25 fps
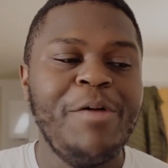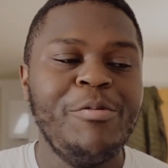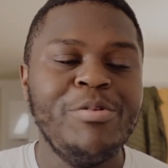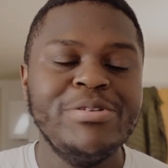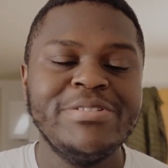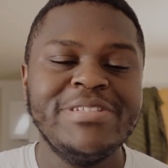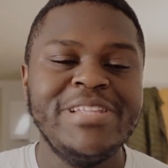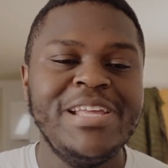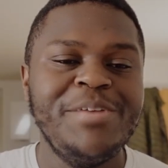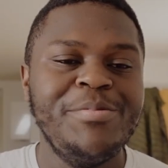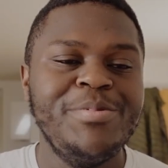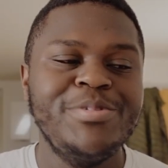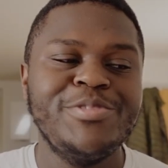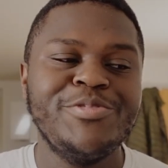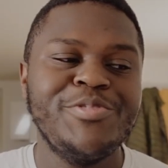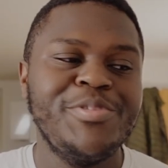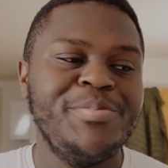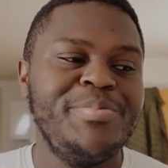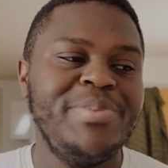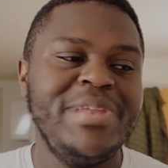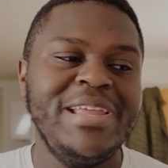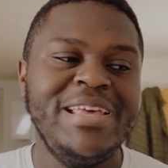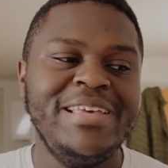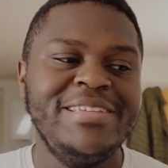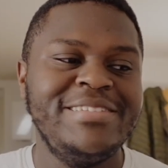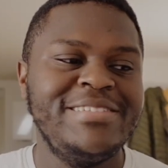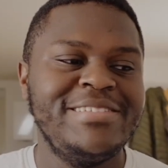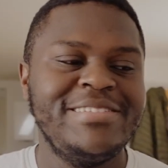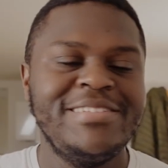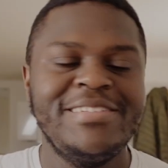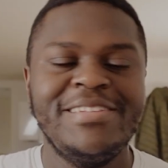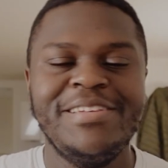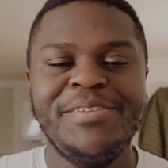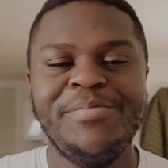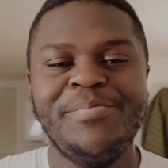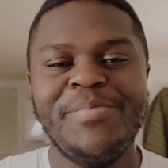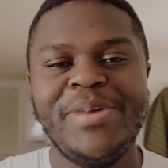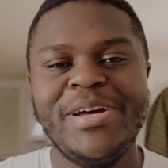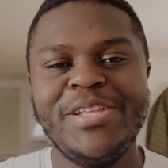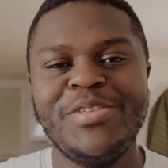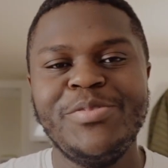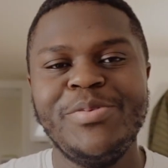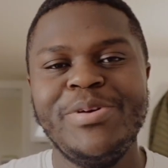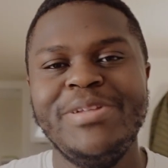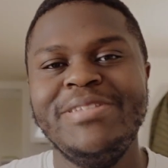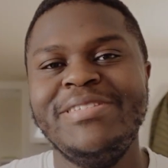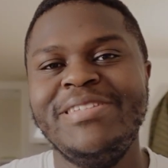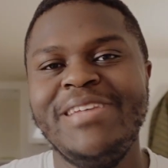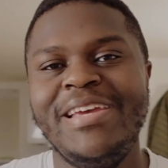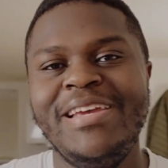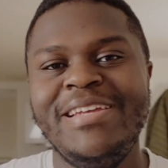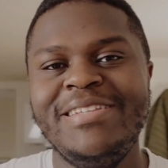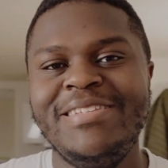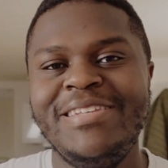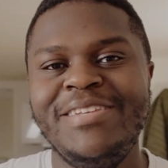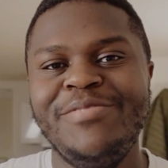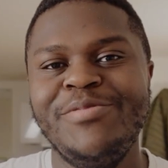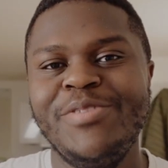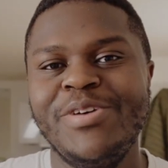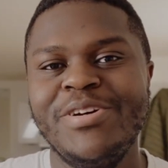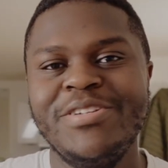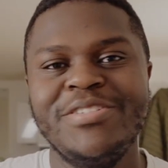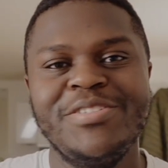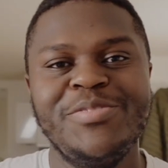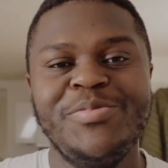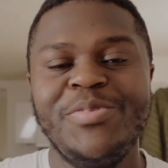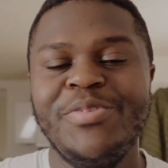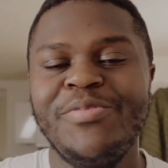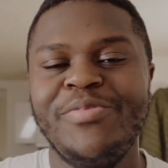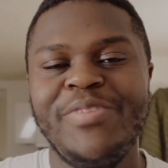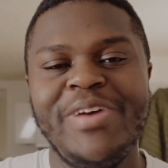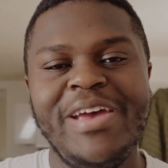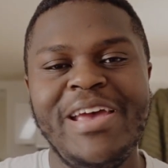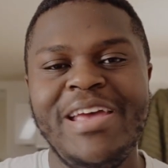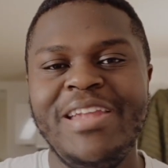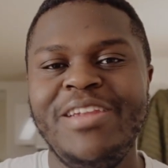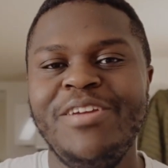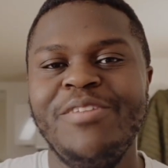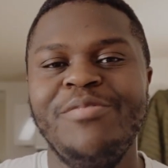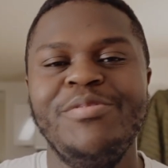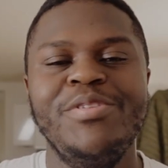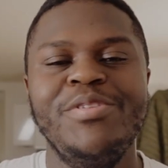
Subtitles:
wasn't able to replace my 2018 version with any of